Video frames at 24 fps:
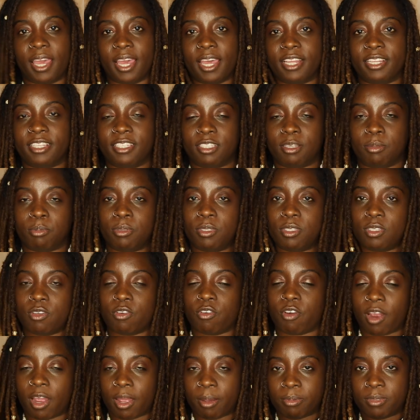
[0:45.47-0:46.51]
and
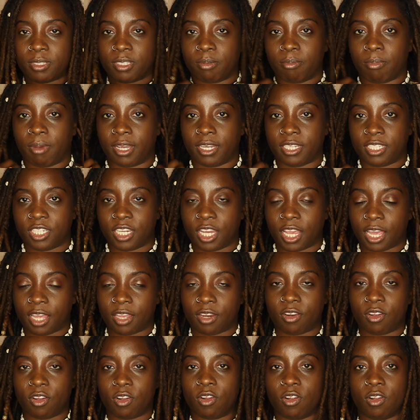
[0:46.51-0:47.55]
subscribe to my
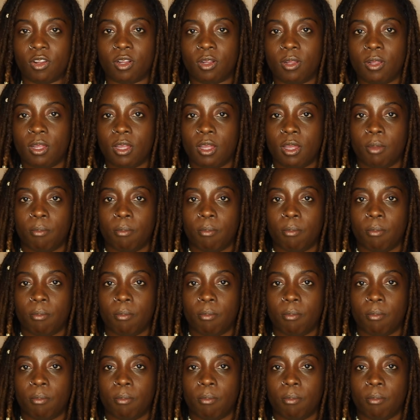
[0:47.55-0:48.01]
channel